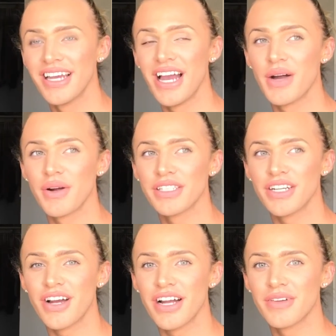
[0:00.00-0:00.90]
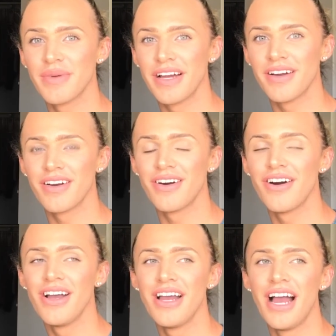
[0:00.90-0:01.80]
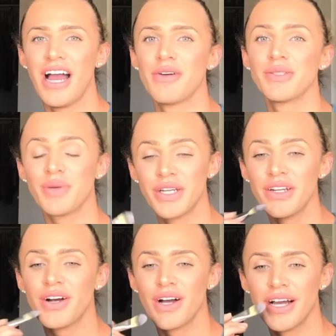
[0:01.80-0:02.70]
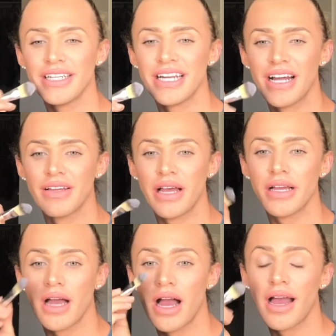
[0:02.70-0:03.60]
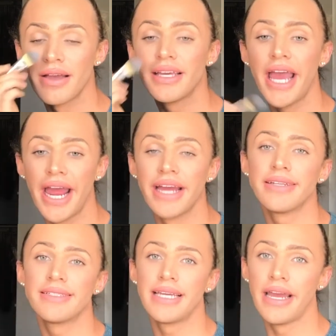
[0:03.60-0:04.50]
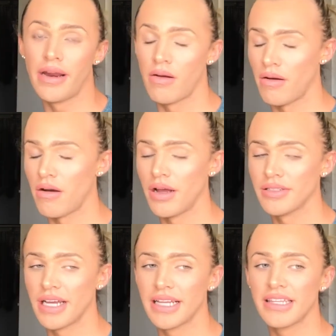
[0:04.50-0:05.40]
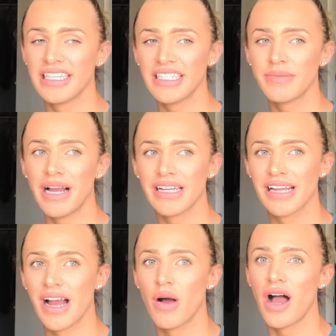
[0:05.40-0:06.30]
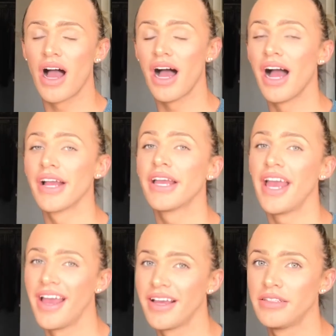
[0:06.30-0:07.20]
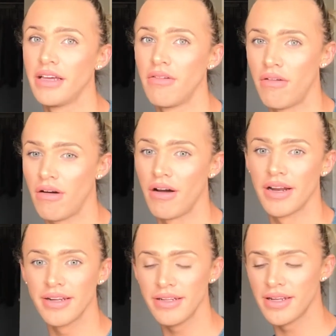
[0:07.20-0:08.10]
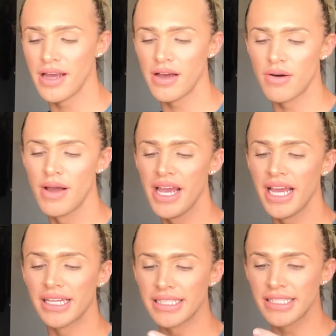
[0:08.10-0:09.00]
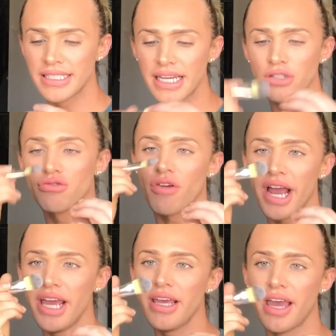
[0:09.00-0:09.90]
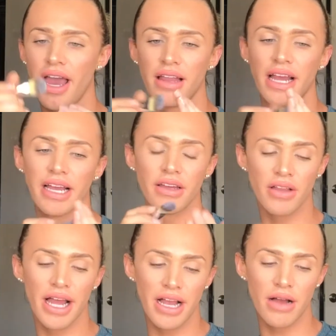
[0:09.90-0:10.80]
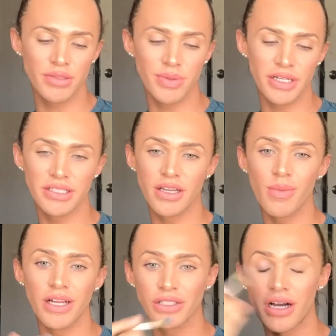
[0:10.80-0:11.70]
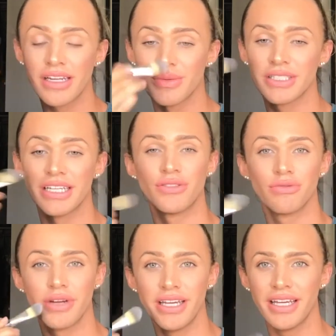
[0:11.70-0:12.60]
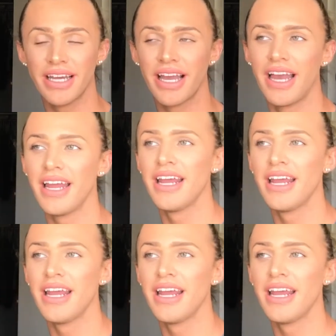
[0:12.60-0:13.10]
I worked at Cracker Barrel. I was putting it on, and I caked it on. Like, thinking back now, I caked it on. I didn't know. And, like, this thing drank it. Like, I was putting so much on, it was, like, drinking it.